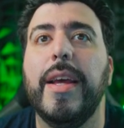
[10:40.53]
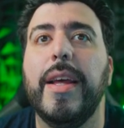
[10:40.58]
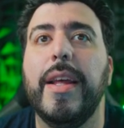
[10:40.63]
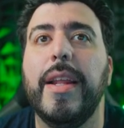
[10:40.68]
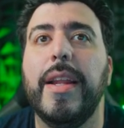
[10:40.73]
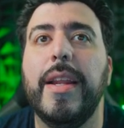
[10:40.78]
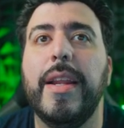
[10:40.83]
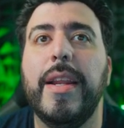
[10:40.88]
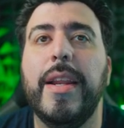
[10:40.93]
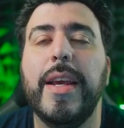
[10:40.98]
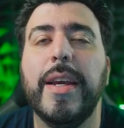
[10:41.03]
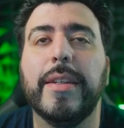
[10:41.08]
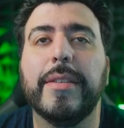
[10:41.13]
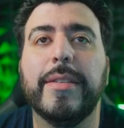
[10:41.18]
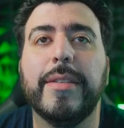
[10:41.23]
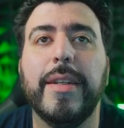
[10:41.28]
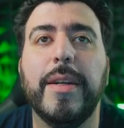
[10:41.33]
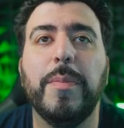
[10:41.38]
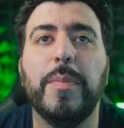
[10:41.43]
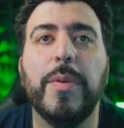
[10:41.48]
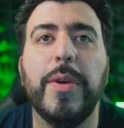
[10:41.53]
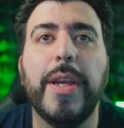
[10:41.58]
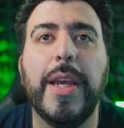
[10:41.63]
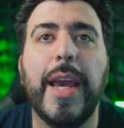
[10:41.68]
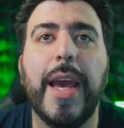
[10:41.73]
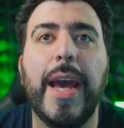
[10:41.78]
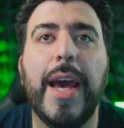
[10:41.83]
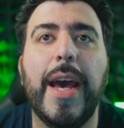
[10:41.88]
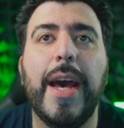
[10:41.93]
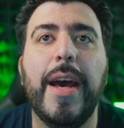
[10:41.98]
Next up, we
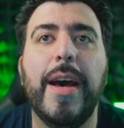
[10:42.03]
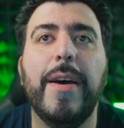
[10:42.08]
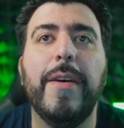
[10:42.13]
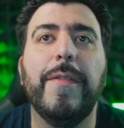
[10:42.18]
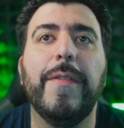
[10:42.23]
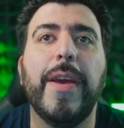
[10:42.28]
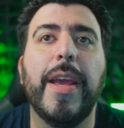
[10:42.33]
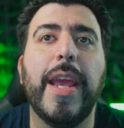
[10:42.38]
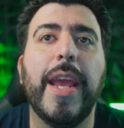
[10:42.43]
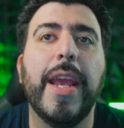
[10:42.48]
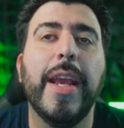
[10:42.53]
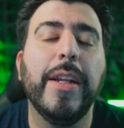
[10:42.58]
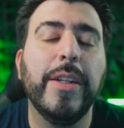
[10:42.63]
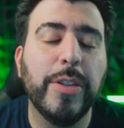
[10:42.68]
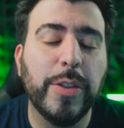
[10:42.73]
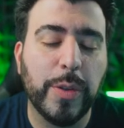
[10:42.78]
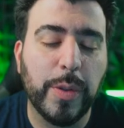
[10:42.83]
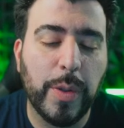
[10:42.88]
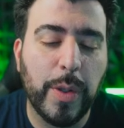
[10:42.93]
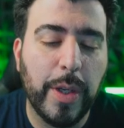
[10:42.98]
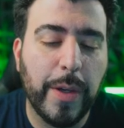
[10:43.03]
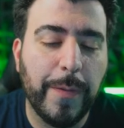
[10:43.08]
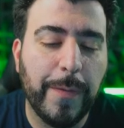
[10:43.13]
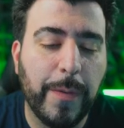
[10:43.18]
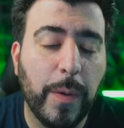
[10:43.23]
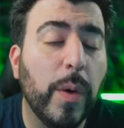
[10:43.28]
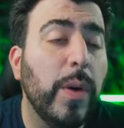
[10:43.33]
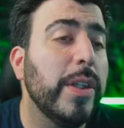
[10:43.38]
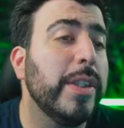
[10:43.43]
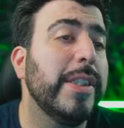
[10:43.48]
have Android
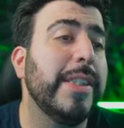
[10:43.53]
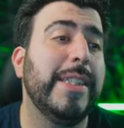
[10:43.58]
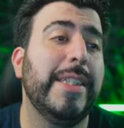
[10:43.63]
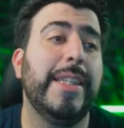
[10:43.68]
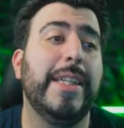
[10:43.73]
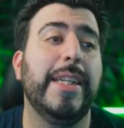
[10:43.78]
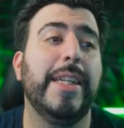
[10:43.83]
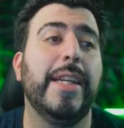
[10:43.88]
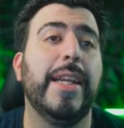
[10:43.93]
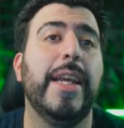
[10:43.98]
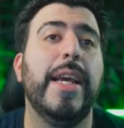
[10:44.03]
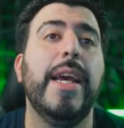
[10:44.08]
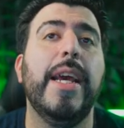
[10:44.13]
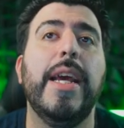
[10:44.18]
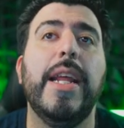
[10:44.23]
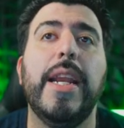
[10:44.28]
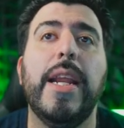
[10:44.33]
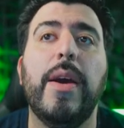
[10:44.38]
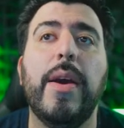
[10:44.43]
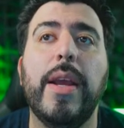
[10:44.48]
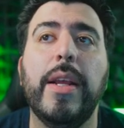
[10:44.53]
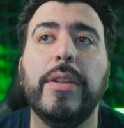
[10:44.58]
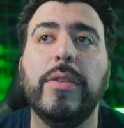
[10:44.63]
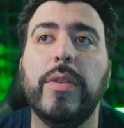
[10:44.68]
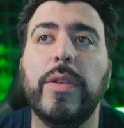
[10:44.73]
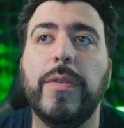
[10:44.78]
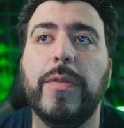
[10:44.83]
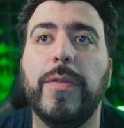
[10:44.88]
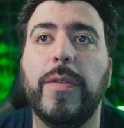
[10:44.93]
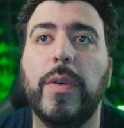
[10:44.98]
14. Now,
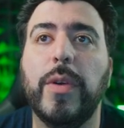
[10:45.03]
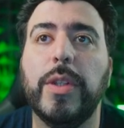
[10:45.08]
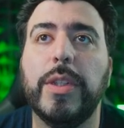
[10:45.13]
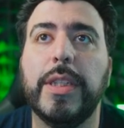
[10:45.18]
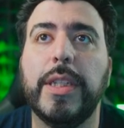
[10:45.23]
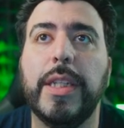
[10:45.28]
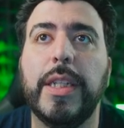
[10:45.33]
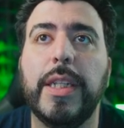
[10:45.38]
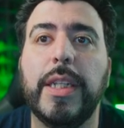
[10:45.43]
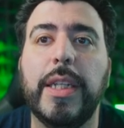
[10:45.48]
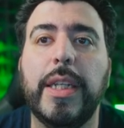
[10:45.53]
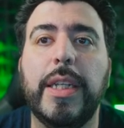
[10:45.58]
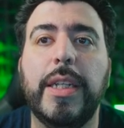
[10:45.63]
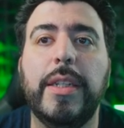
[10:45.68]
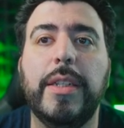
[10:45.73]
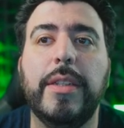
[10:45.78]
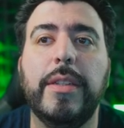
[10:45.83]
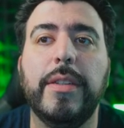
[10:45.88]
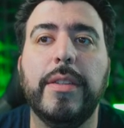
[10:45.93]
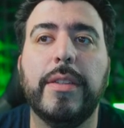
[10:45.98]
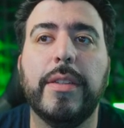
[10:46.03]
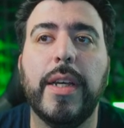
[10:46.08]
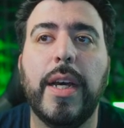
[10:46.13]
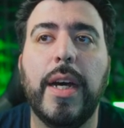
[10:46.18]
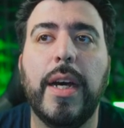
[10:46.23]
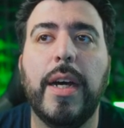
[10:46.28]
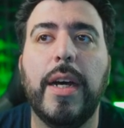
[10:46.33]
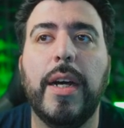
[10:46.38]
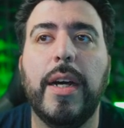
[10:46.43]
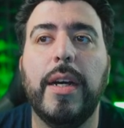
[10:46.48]
Android 14 is
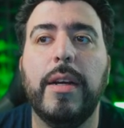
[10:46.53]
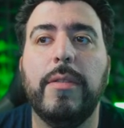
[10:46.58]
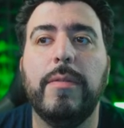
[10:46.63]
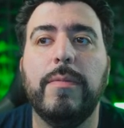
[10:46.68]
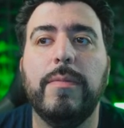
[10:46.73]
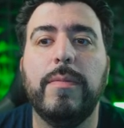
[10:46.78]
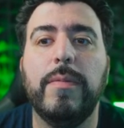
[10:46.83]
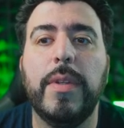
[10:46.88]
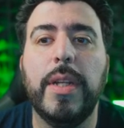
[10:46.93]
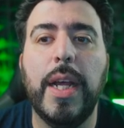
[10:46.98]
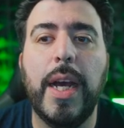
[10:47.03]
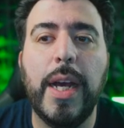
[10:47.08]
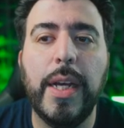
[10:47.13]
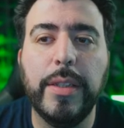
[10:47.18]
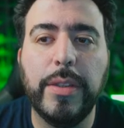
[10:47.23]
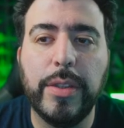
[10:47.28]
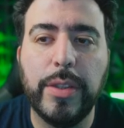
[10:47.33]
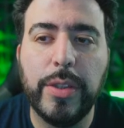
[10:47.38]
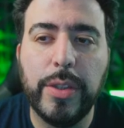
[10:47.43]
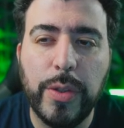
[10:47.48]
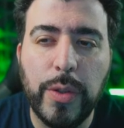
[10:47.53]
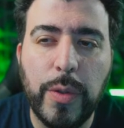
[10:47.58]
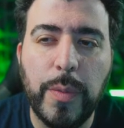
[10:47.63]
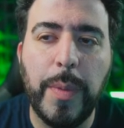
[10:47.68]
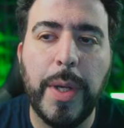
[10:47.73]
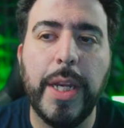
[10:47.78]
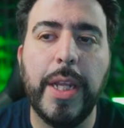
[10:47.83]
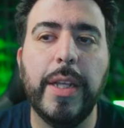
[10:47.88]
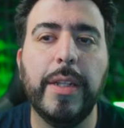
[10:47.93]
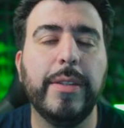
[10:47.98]
uh, not too
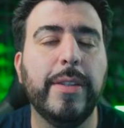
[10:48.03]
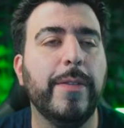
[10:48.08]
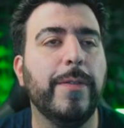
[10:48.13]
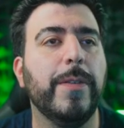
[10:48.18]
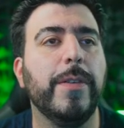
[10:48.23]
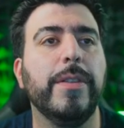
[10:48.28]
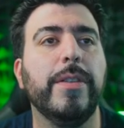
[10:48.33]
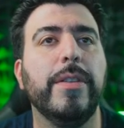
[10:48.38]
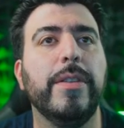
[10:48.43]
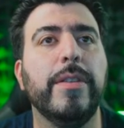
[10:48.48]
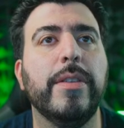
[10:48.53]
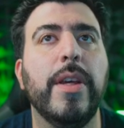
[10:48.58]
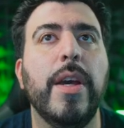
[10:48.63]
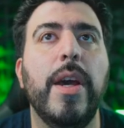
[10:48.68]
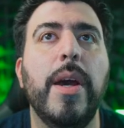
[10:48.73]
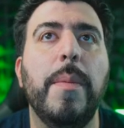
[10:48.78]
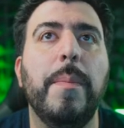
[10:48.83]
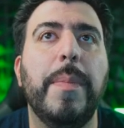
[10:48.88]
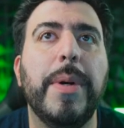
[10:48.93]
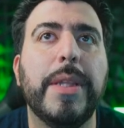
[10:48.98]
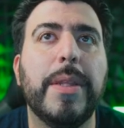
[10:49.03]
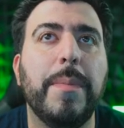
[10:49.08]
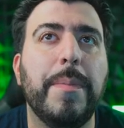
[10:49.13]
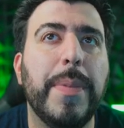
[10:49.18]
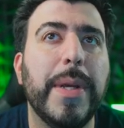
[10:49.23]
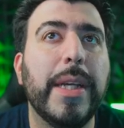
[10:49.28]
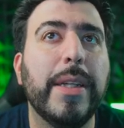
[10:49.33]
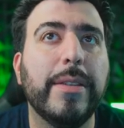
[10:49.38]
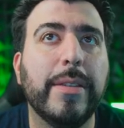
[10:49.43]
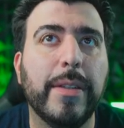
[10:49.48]
many differences, but the
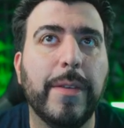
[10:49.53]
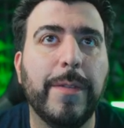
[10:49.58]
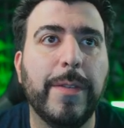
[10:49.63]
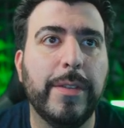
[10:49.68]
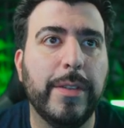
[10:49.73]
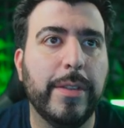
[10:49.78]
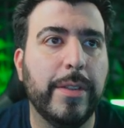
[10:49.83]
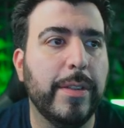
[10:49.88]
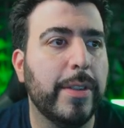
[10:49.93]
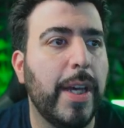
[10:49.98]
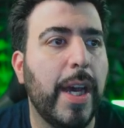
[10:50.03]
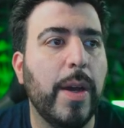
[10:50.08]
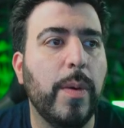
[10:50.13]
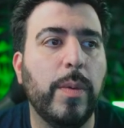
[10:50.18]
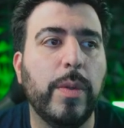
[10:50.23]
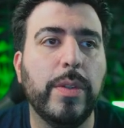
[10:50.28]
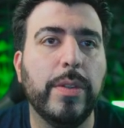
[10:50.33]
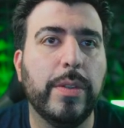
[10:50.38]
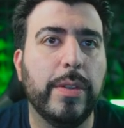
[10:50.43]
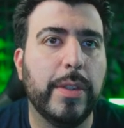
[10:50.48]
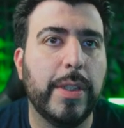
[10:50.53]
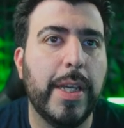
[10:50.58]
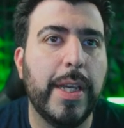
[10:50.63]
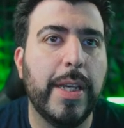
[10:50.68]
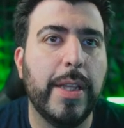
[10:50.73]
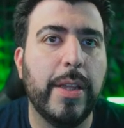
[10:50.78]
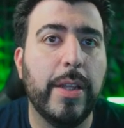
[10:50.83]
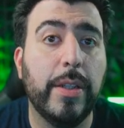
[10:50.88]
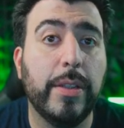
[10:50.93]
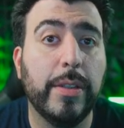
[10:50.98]
biggest differences I will say
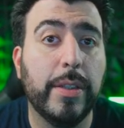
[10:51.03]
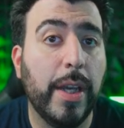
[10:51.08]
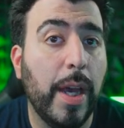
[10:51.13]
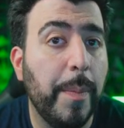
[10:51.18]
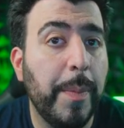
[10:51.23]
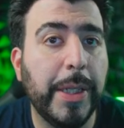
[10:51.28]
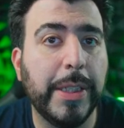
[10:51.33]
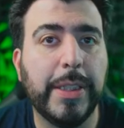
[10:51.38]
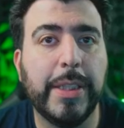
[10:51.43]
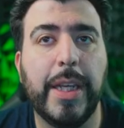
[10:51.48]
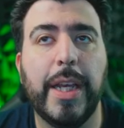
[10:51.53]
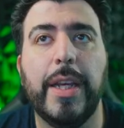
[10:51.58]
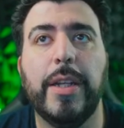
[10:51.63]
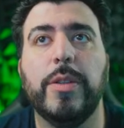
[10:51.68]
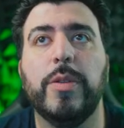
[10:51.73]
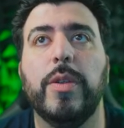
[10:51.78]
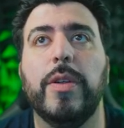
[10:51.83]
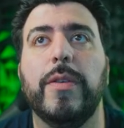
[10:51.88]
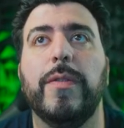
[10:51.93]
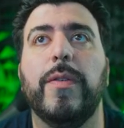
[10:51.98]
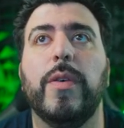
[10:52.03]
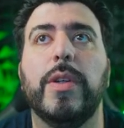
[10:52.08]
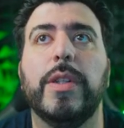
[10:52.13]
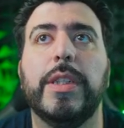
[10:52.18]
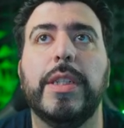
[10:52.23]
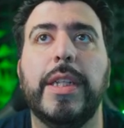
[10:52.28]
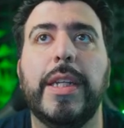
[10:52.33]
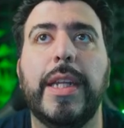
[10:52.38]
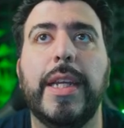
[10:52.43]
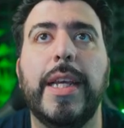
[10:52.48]
that it's coming to Android
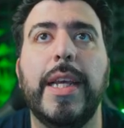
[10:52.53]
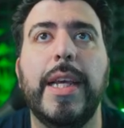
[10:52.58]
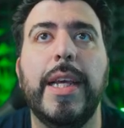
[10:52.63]
14